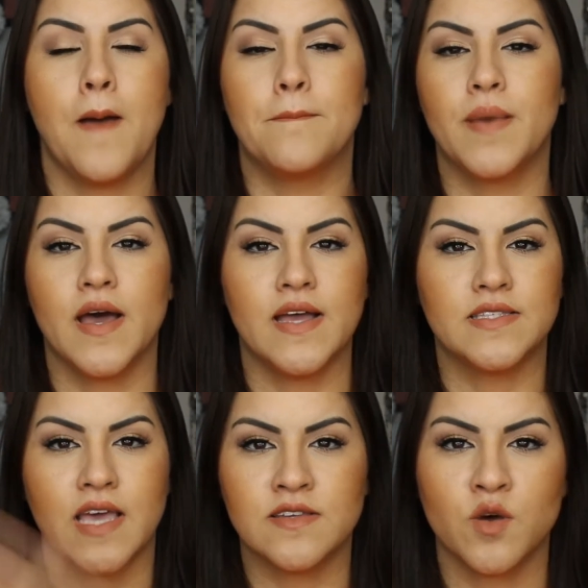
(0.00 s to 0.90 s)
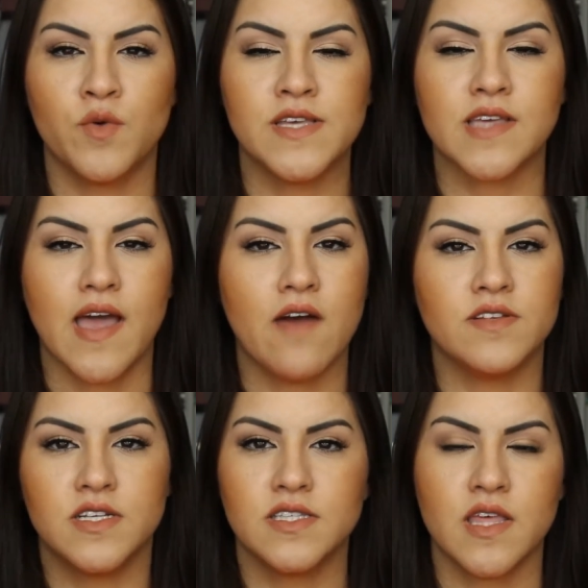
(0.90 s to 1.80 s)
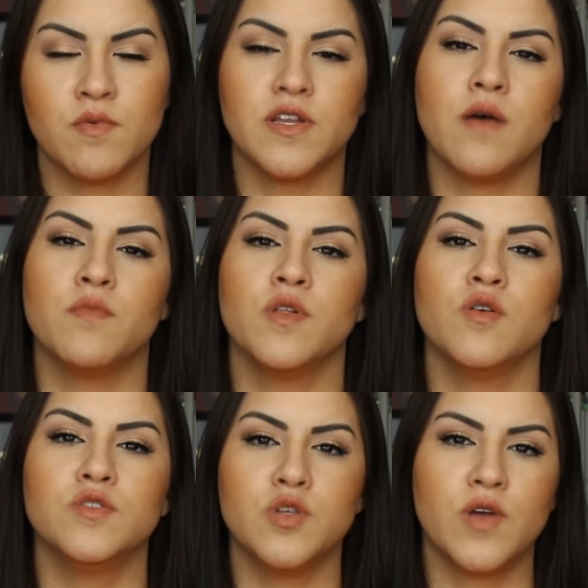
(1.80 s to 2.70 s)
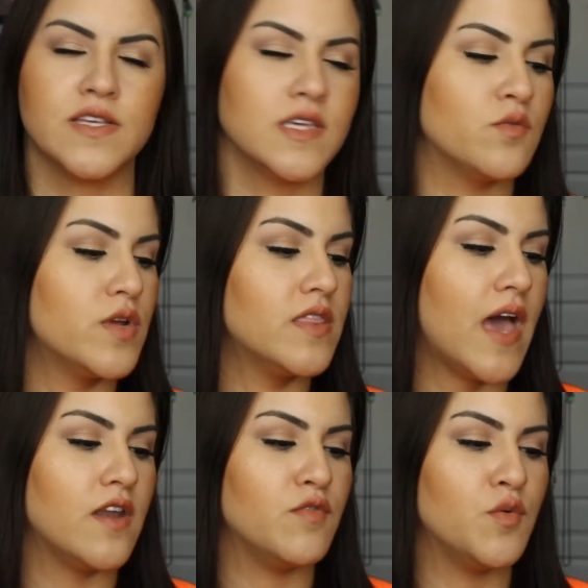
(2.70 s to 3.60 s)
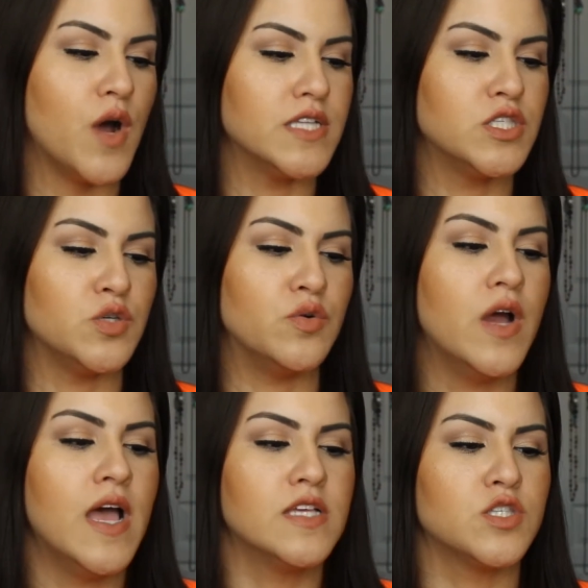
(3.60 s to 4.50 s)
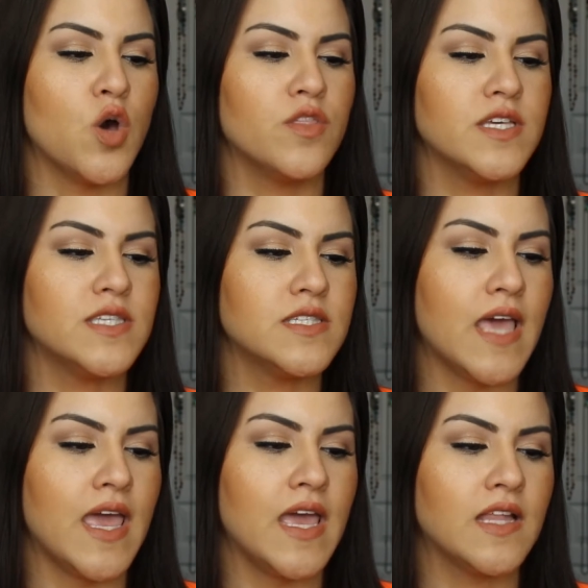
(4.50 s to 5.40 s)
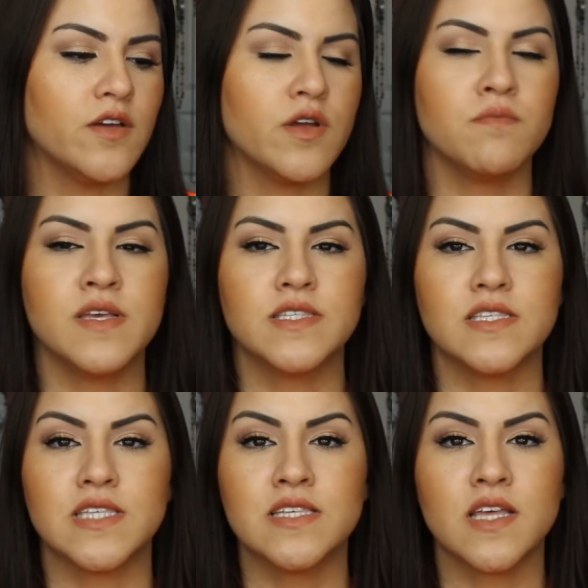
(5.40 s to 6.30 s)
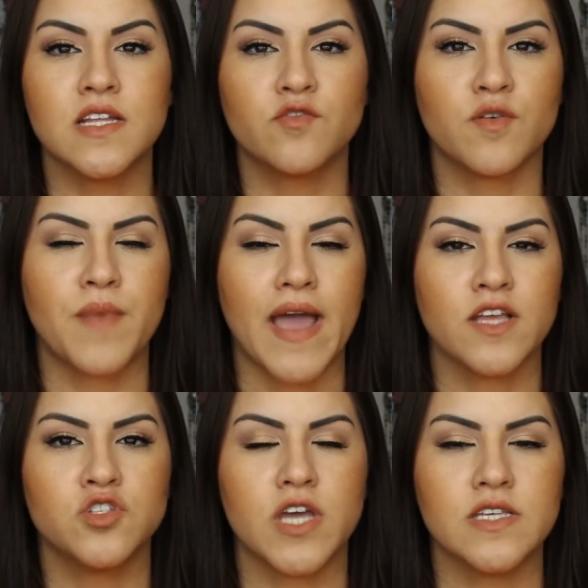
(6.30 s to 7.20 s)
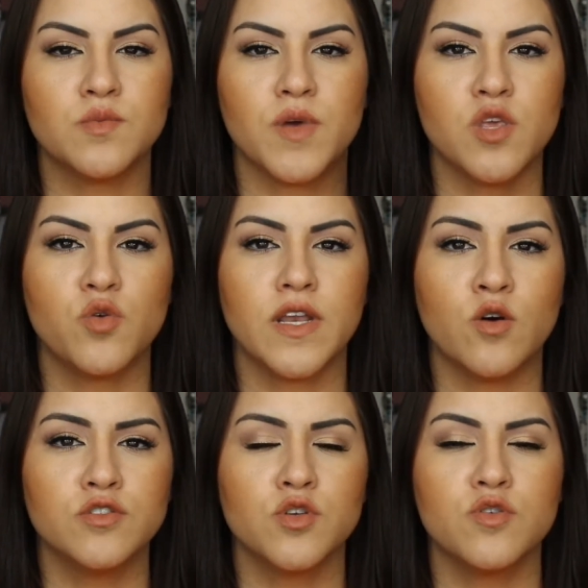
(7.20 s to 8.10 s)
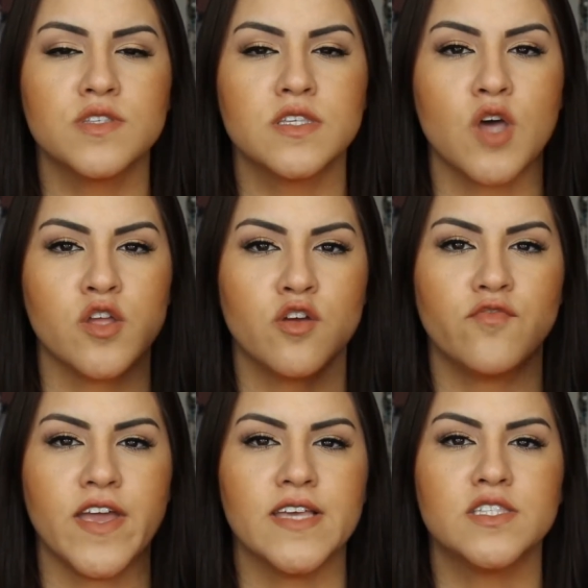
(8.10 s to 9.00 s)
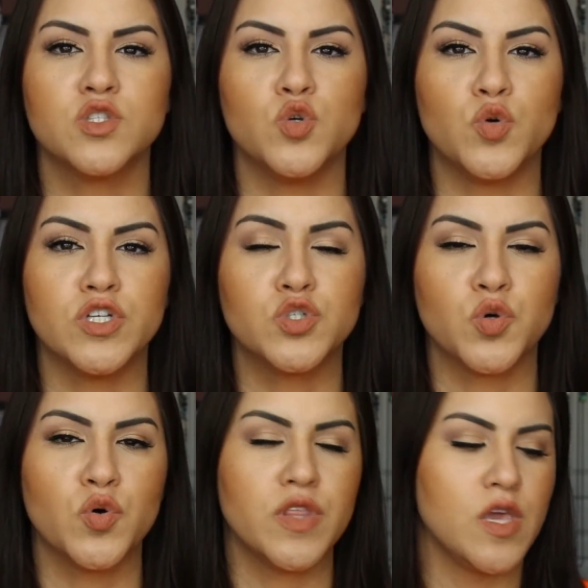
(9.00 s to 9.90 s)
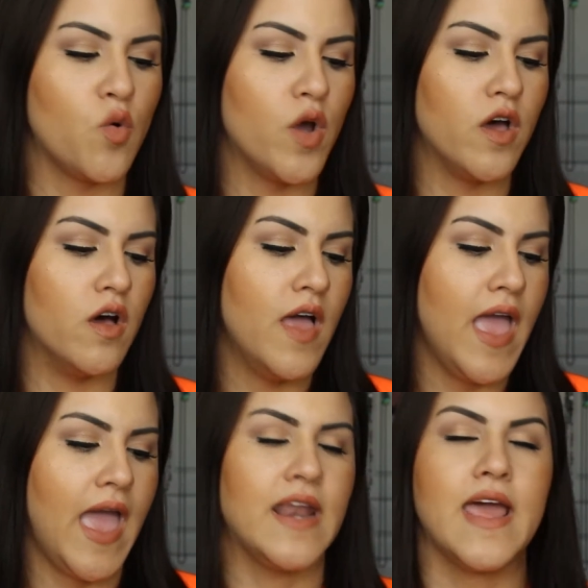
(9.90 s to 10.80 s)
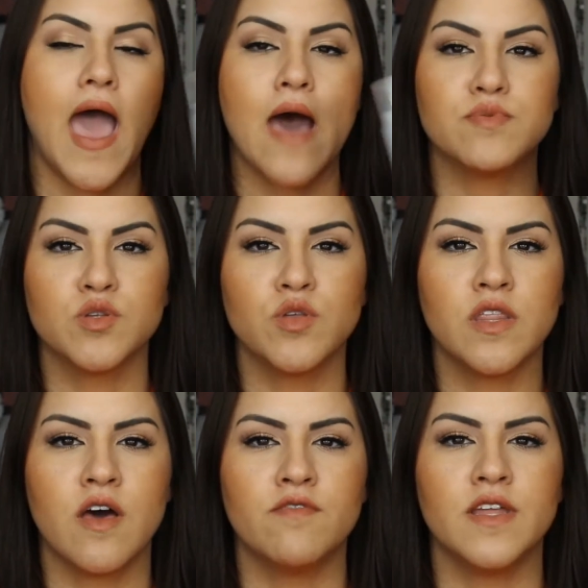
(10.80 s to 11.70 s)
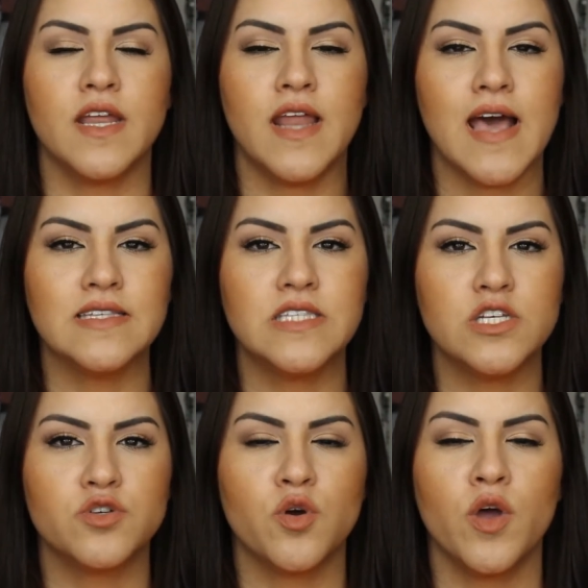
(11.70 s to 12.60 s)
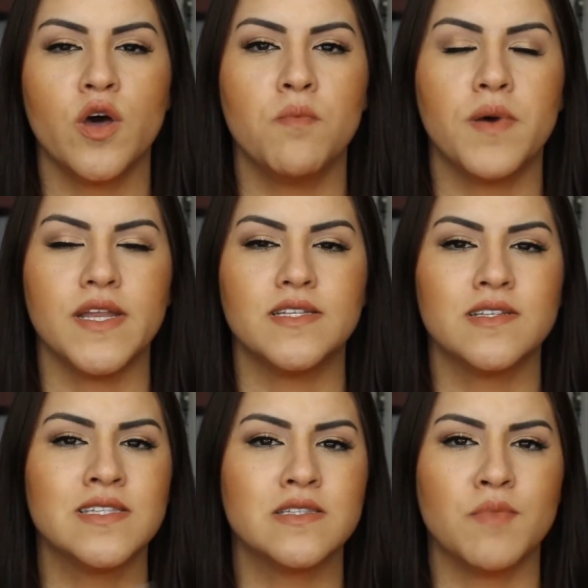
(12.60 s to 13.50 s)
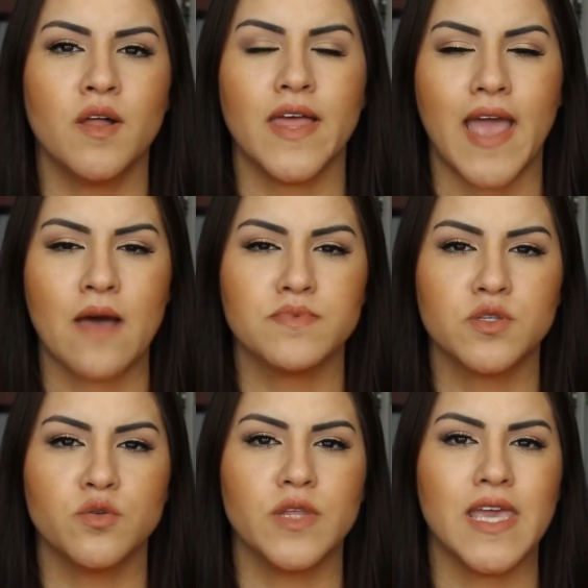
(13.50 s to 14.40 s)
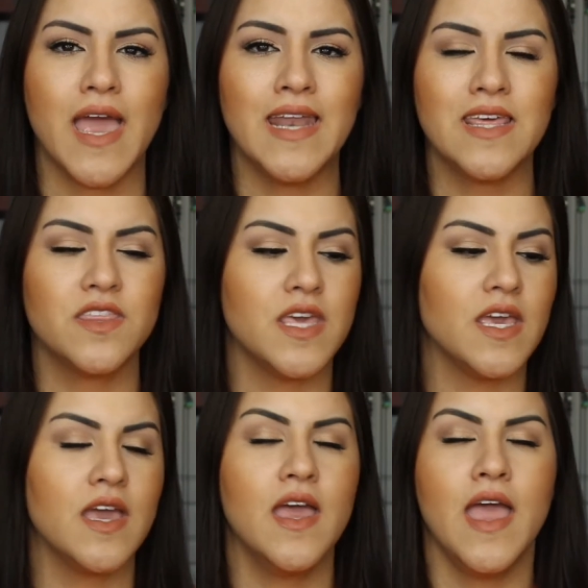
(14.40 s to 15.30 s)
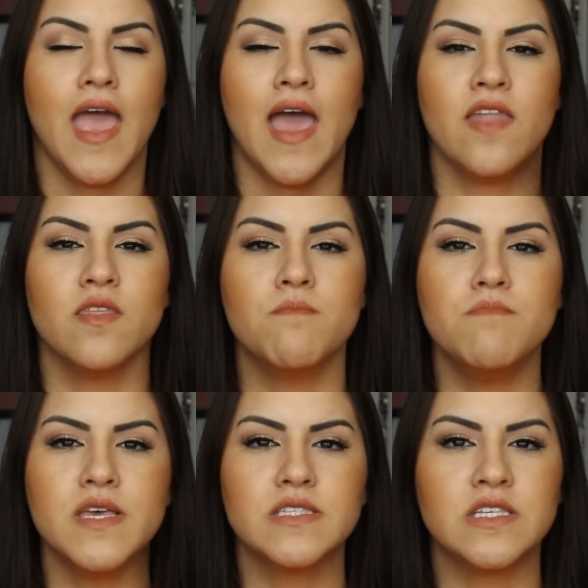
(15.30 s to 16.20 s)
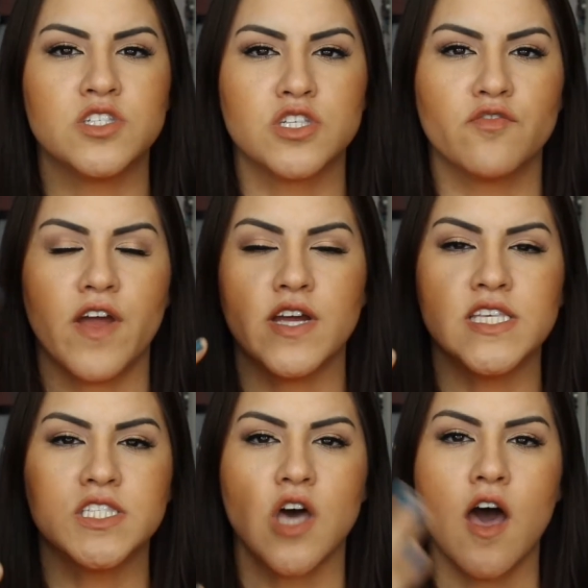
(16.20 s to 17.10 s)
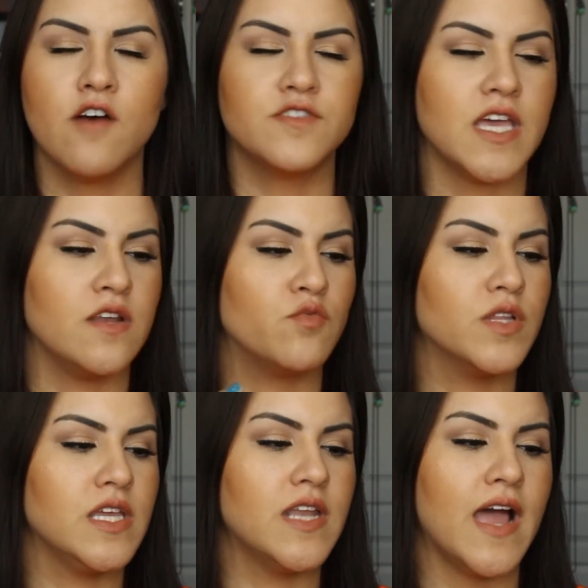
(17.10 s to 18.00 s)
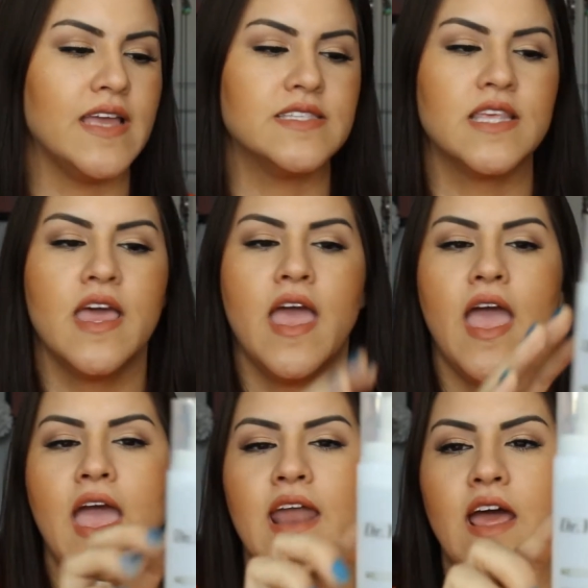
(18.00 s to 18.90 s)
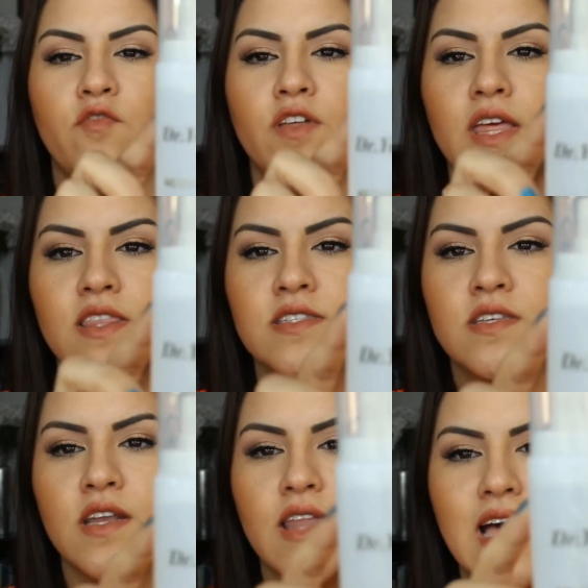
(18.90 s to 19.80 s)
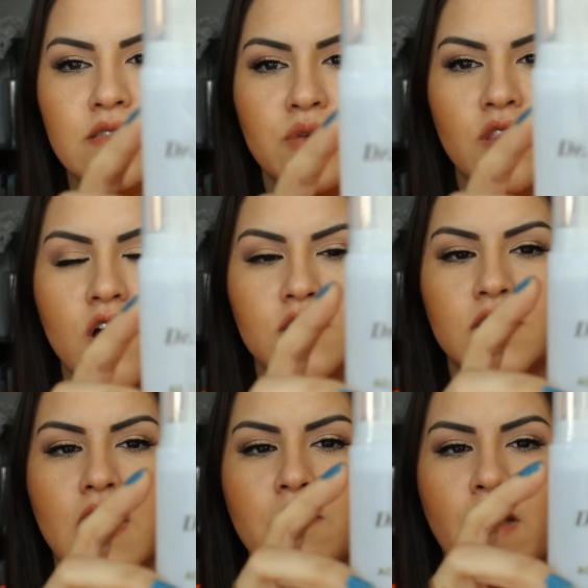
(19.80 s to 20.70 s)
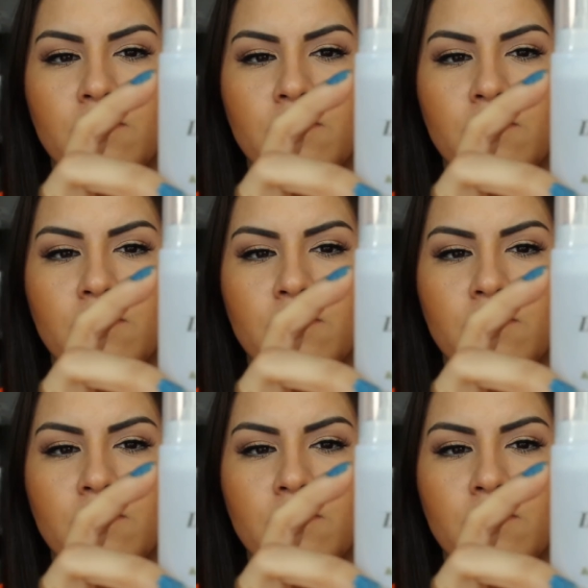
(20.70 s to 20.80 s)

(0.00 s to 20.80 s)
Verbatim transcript: But as always, I have a disclaimer down below so you guys can read that if you want to. So this is a clearing mist. It says that it's for back and chest, but you can also use this on your face to control the oil. And I absolutely loved it. It has tea tree oil, but it doesn't smell like absolutely anything. And the mist is just very soft and really nice. And I feel like this is going to last me a long time.